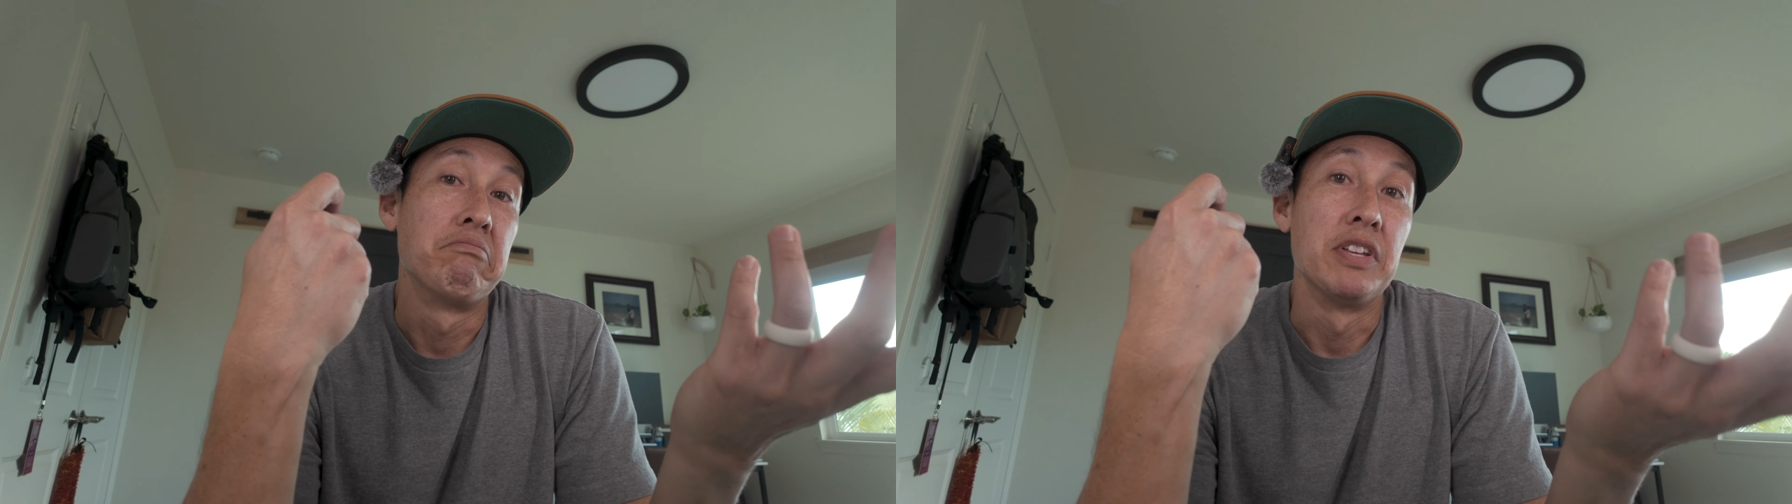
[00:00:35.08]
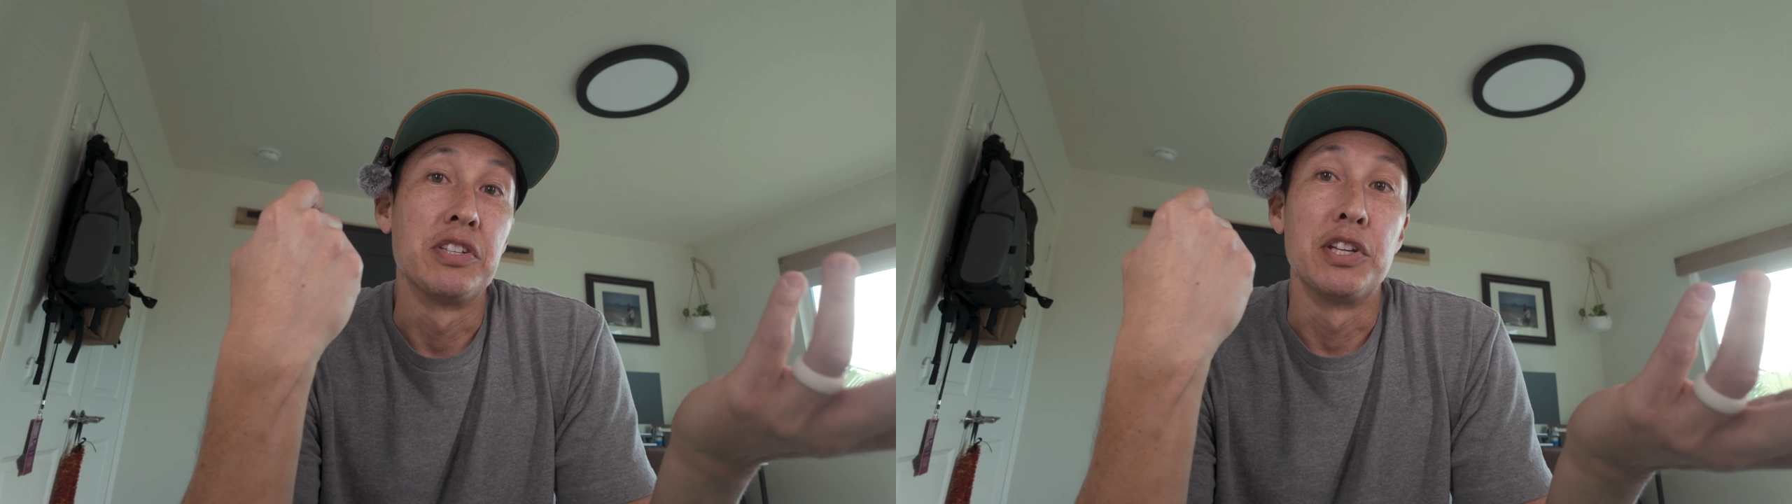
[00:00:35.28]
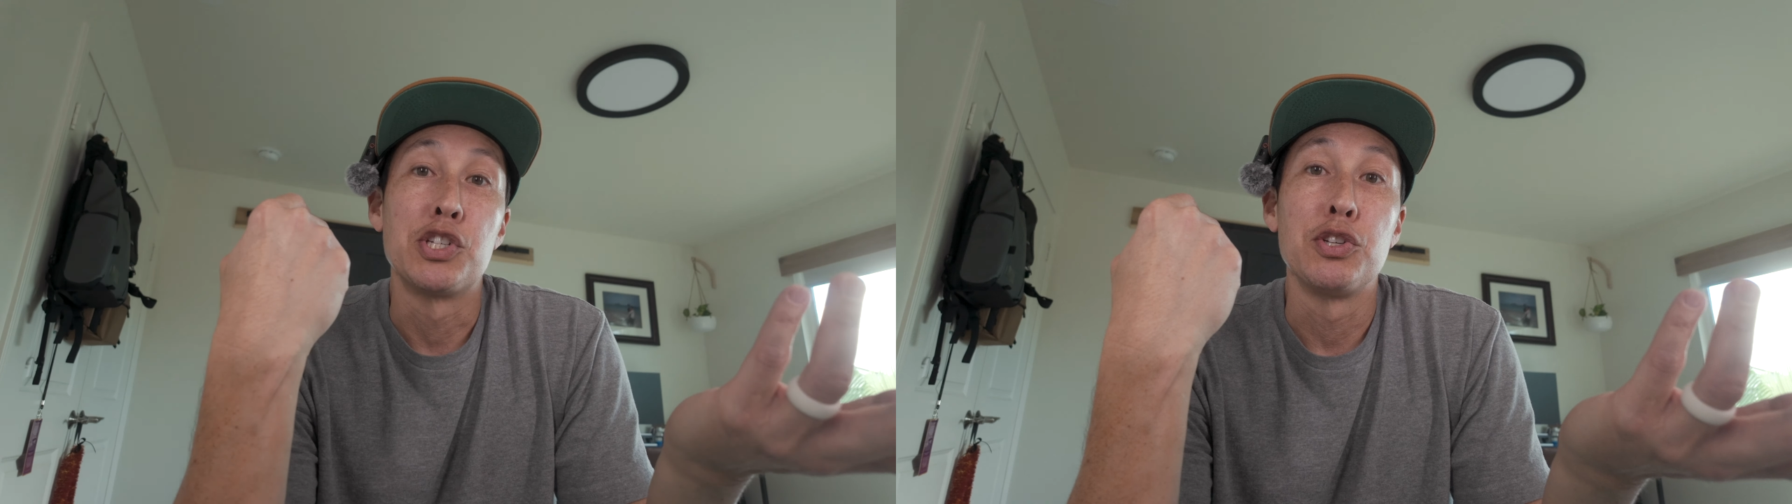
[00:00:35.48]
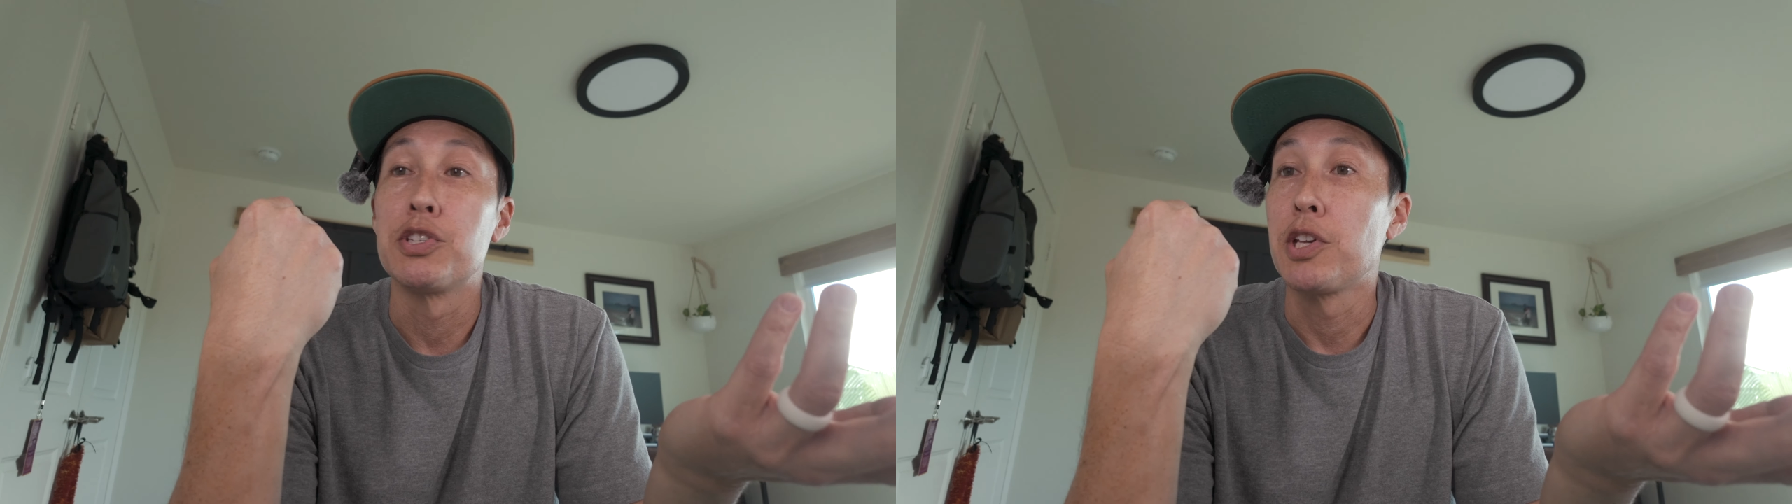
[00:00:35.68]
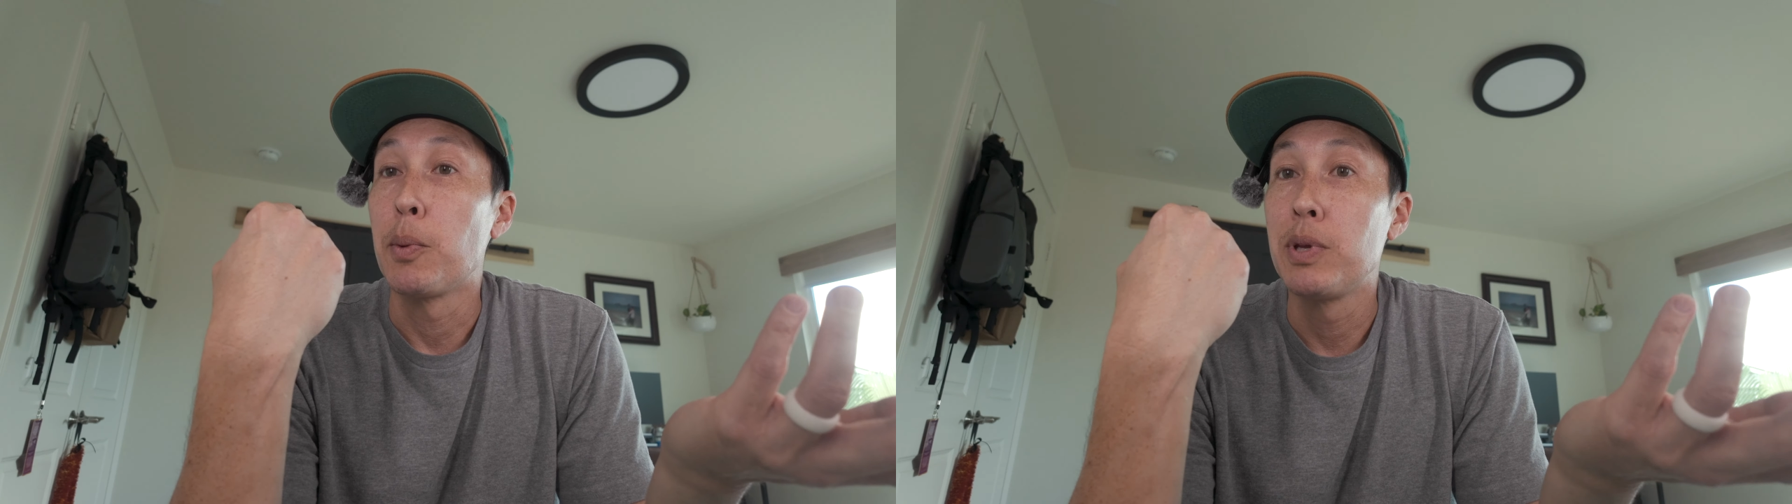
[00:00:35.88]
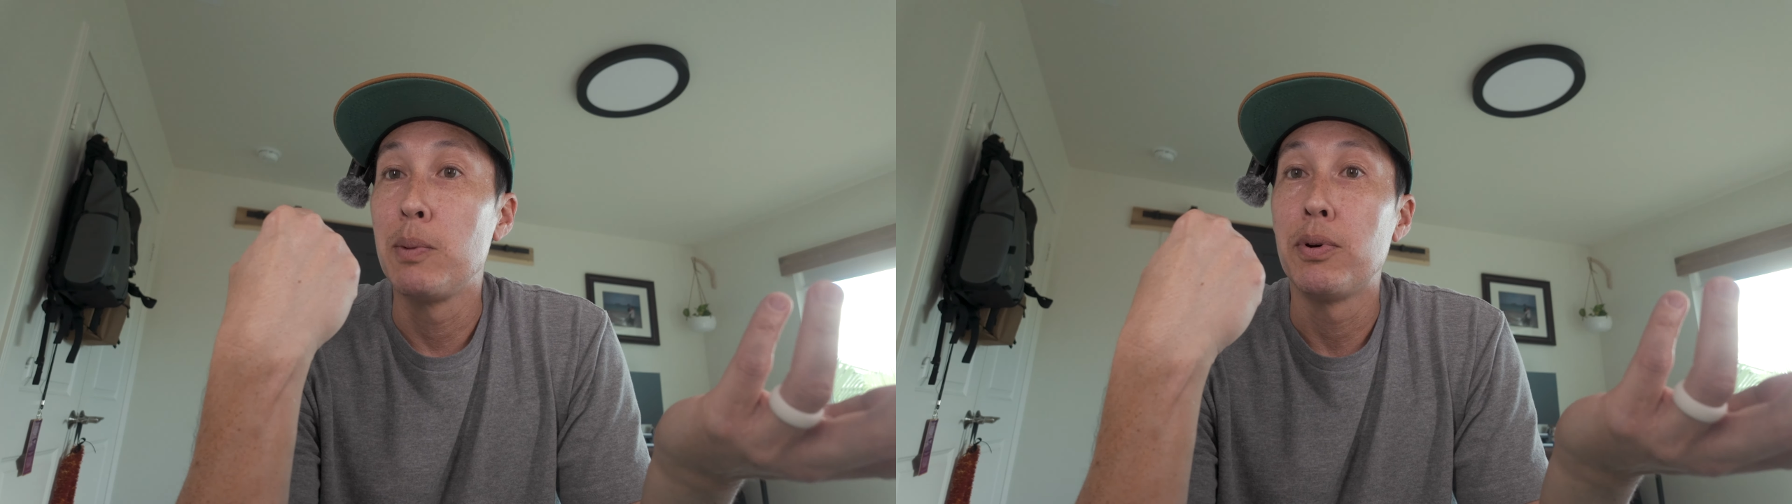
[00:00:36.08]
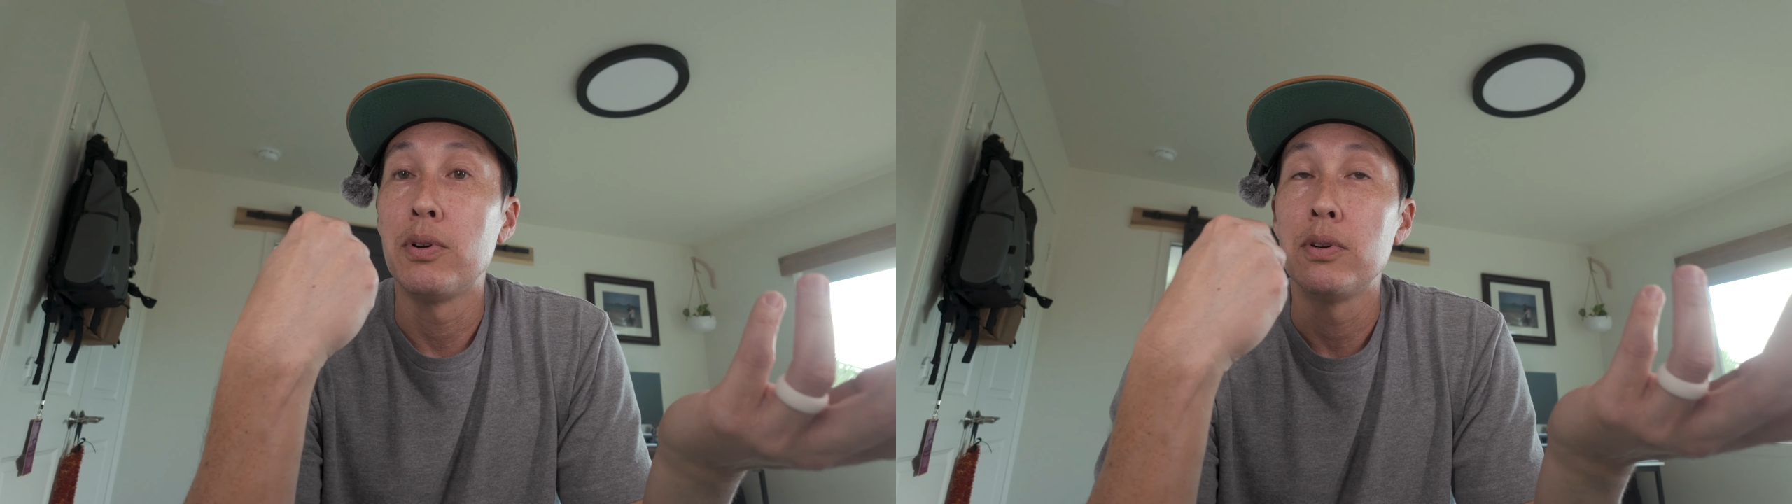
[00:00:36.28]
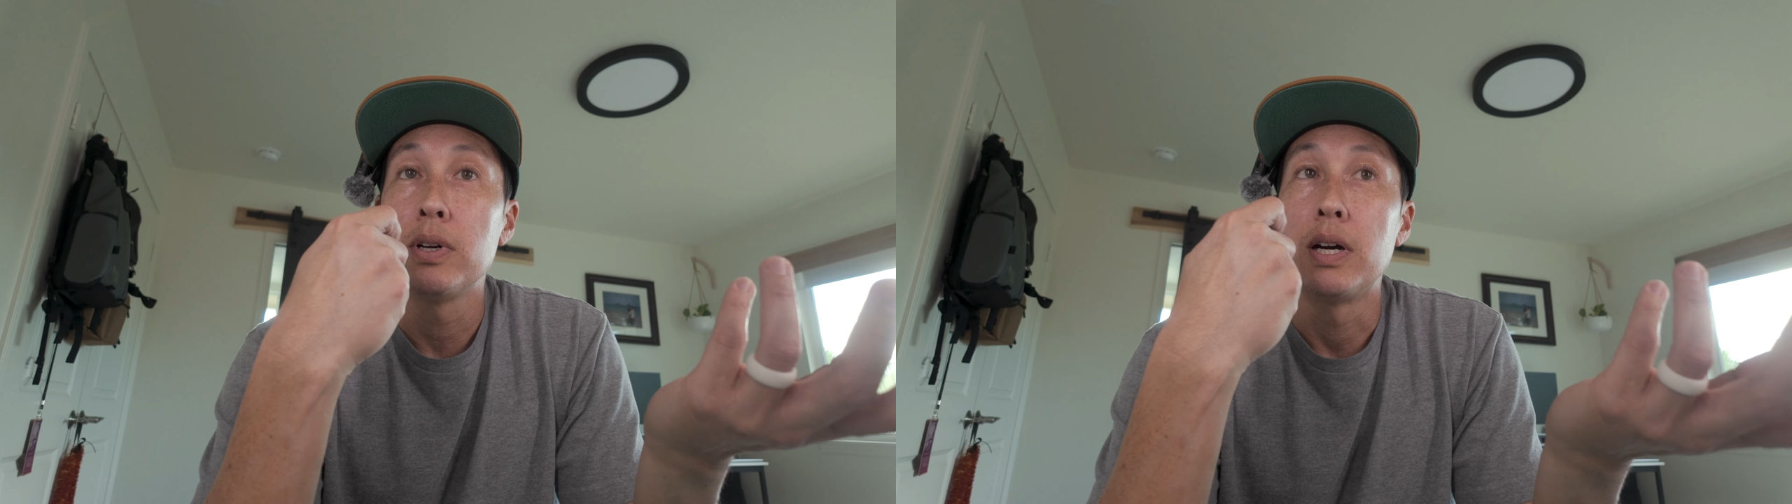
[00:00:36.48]
it's an issue to some
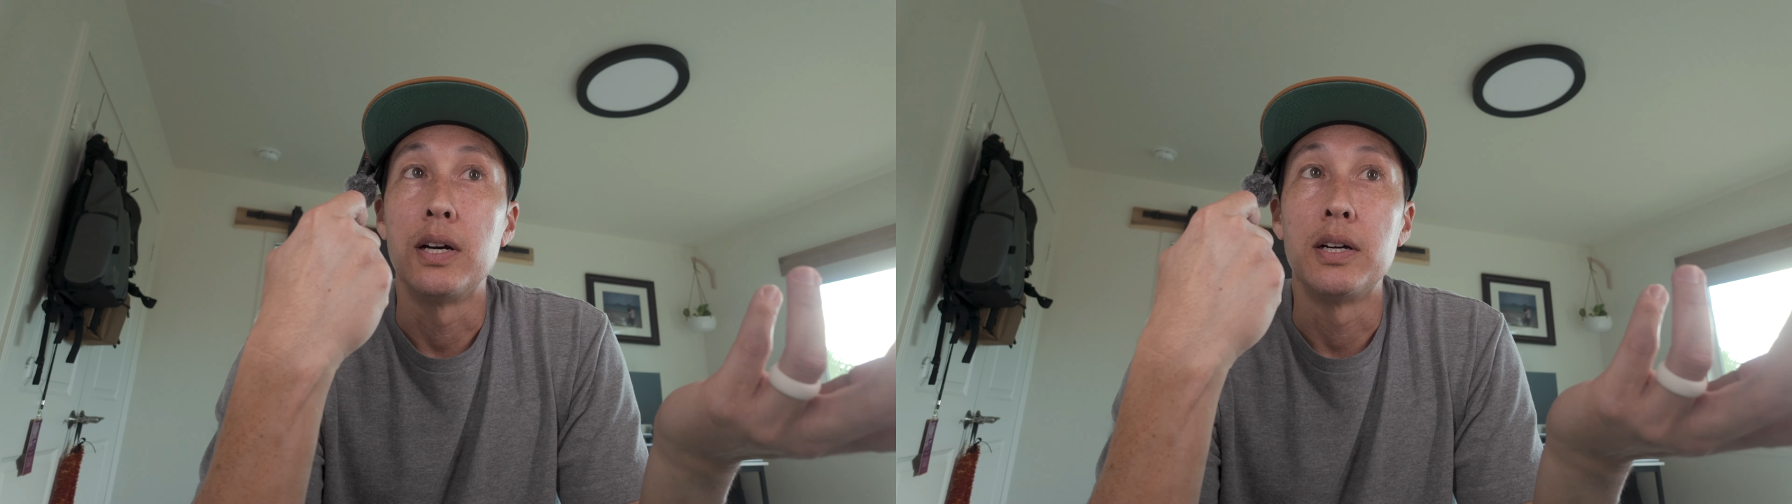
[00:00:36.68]
people.